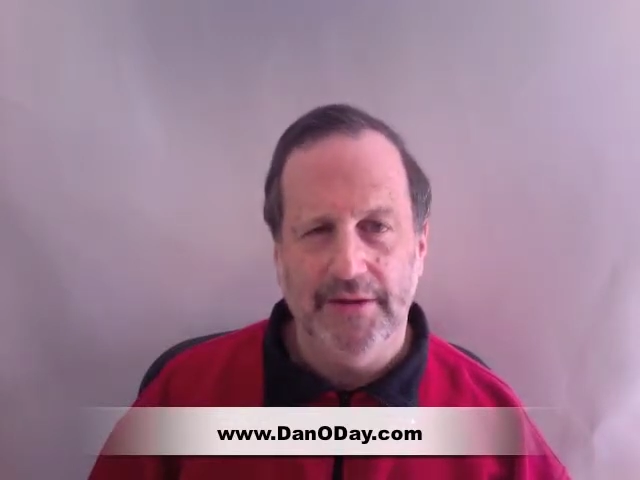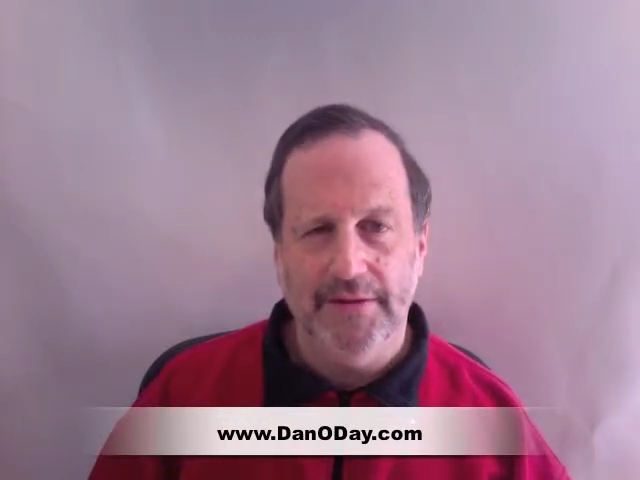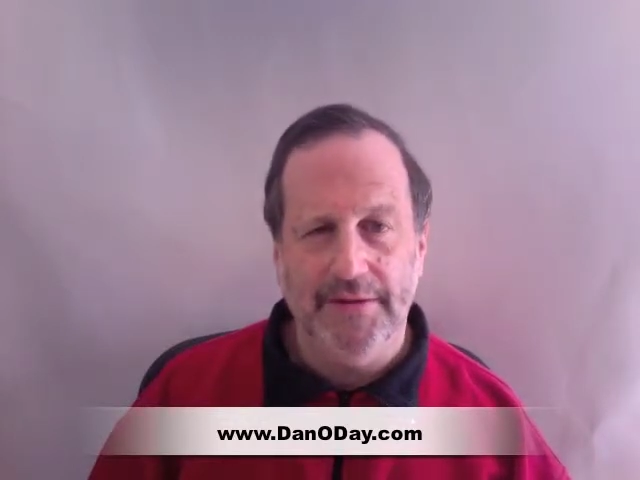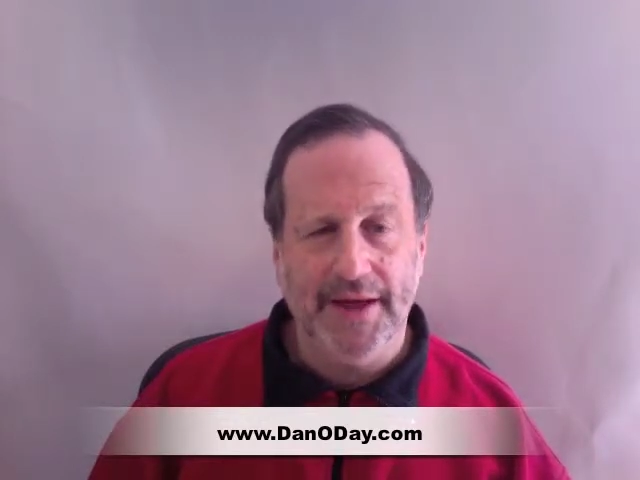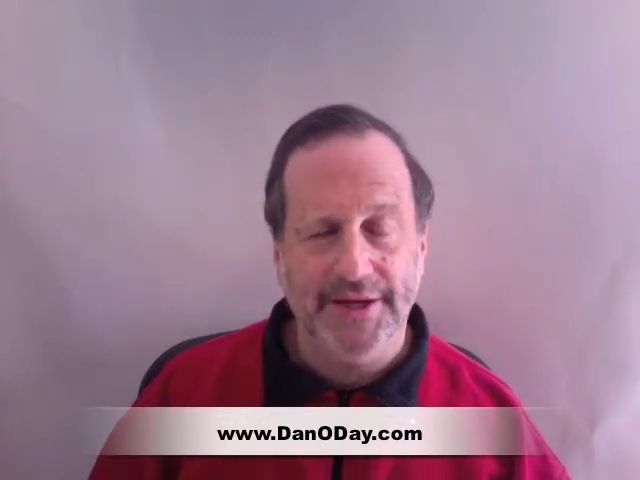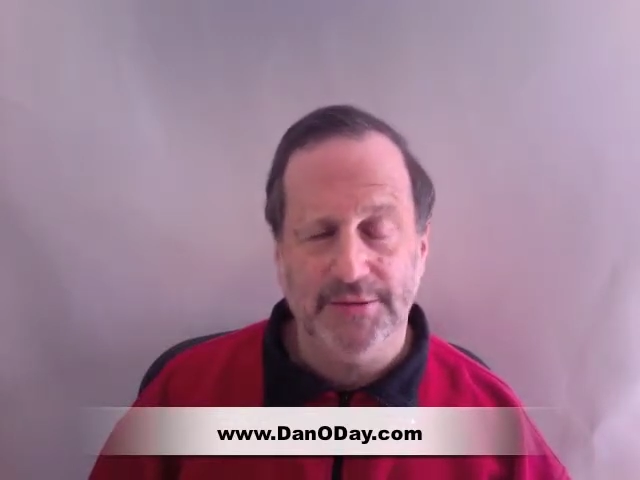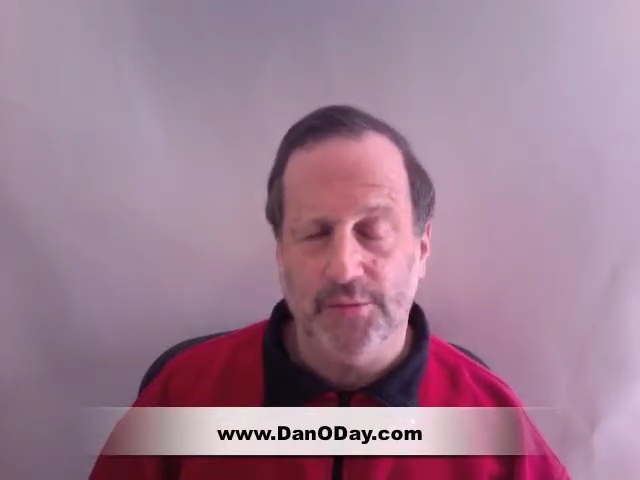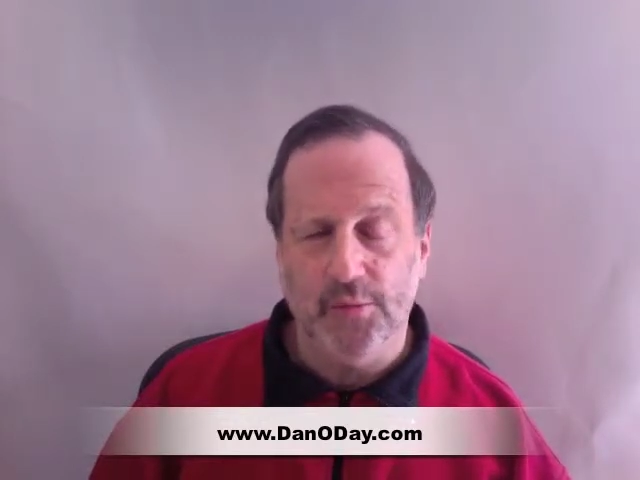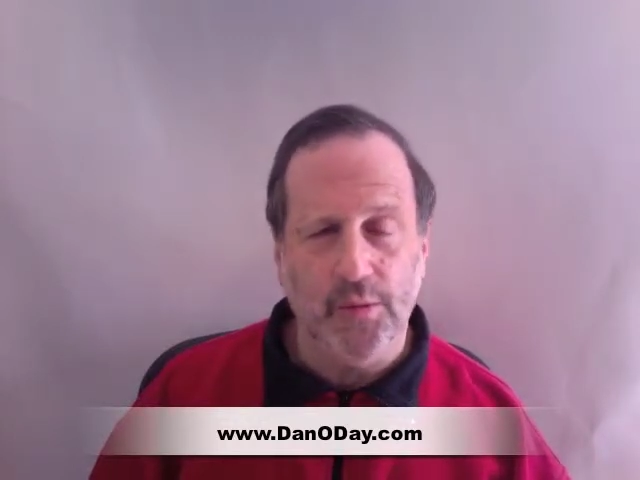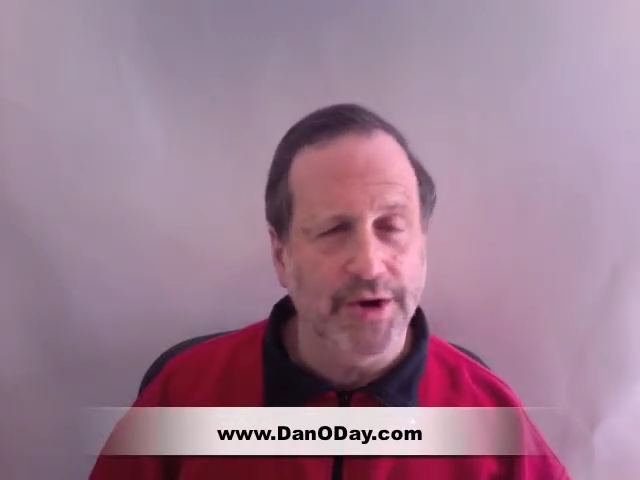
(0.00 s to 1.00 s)
That's
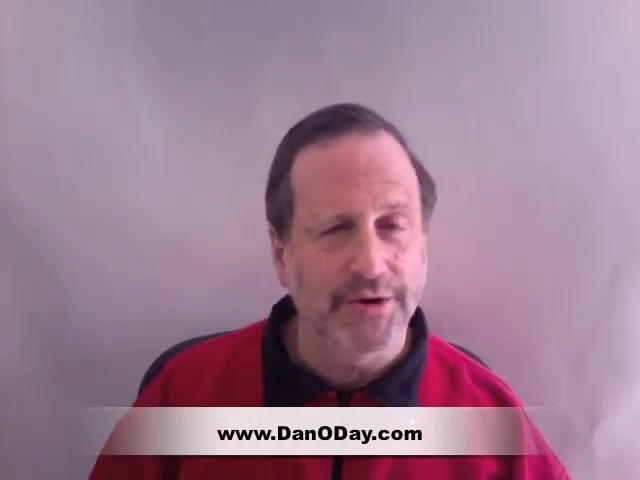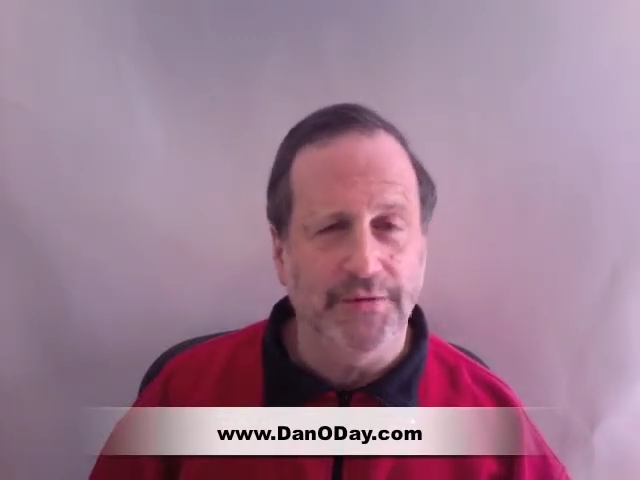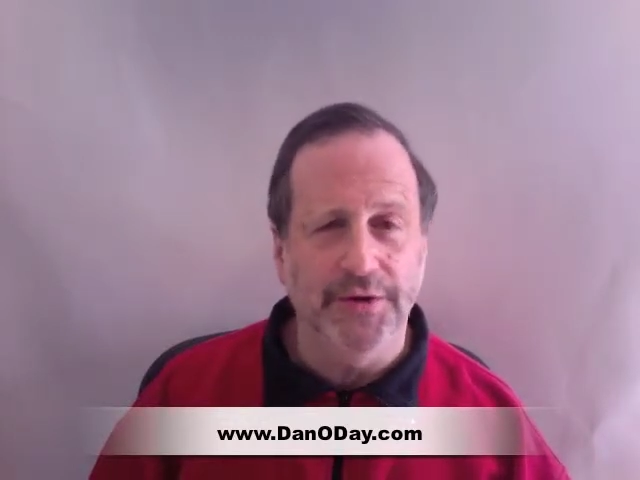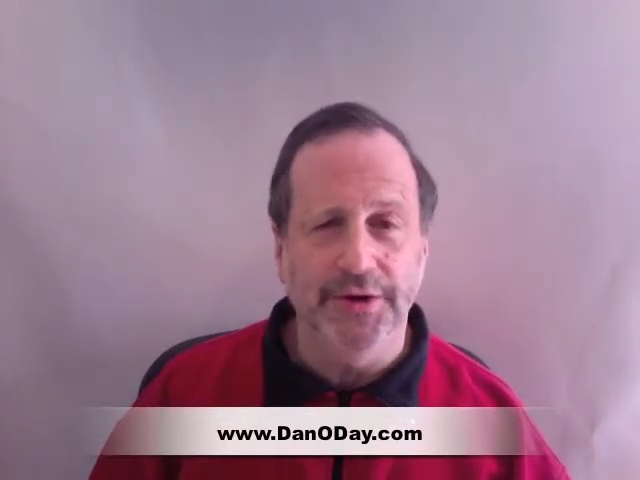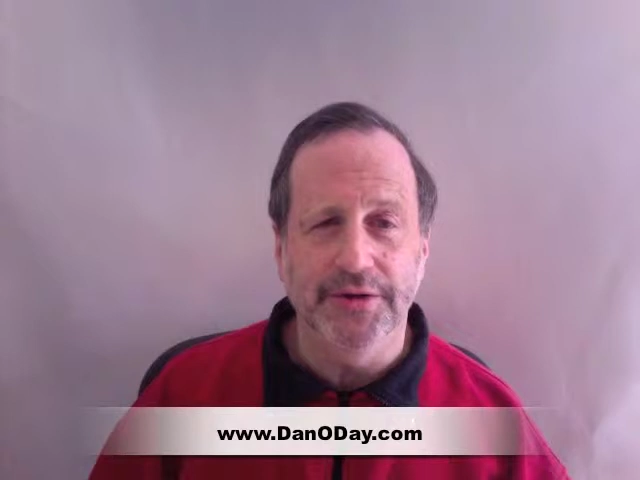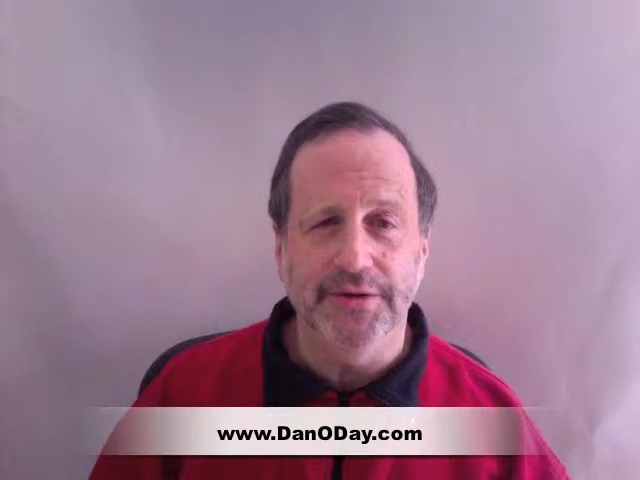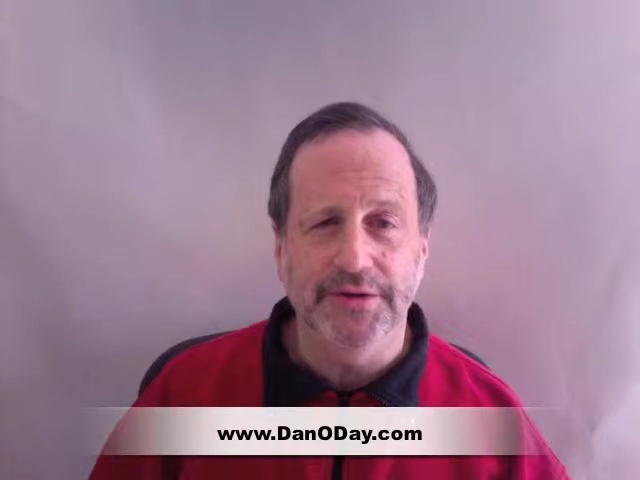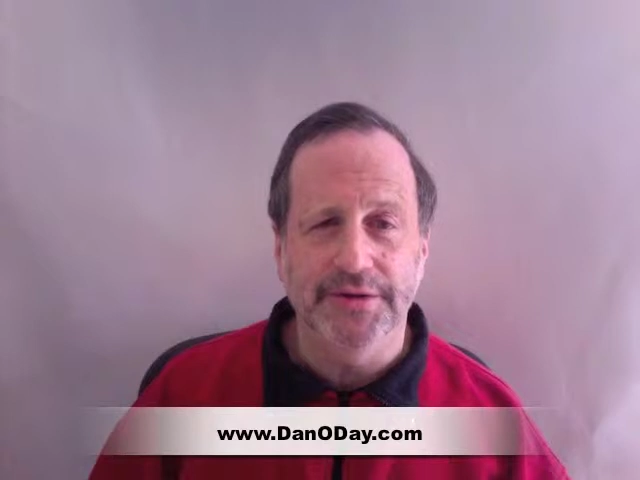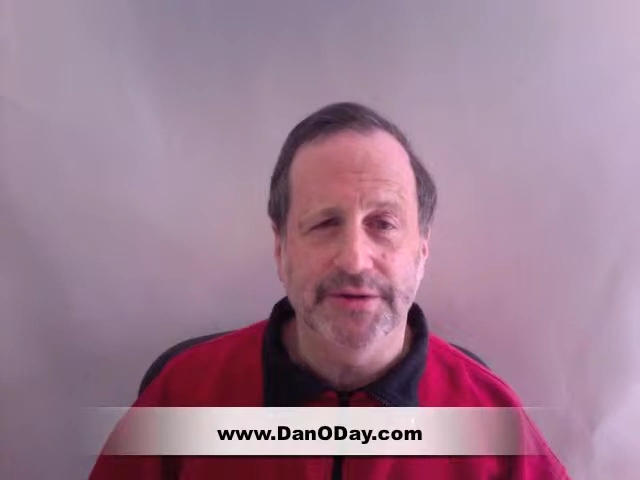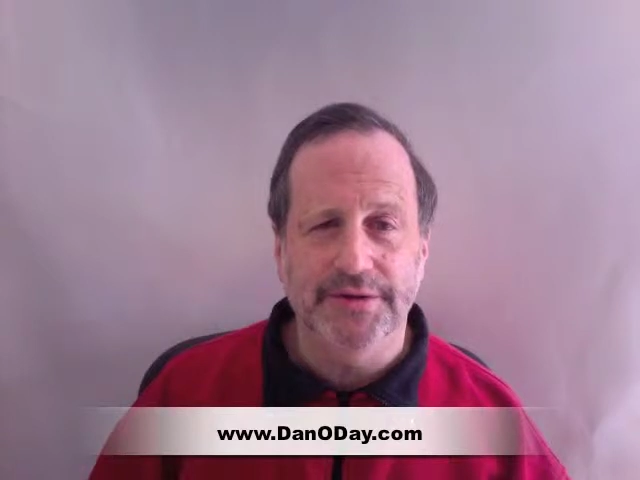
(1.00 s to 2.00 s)
wonderful
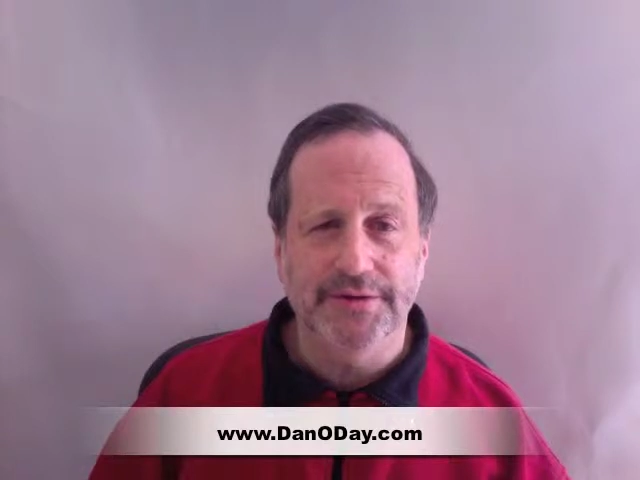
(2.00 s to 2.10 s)
news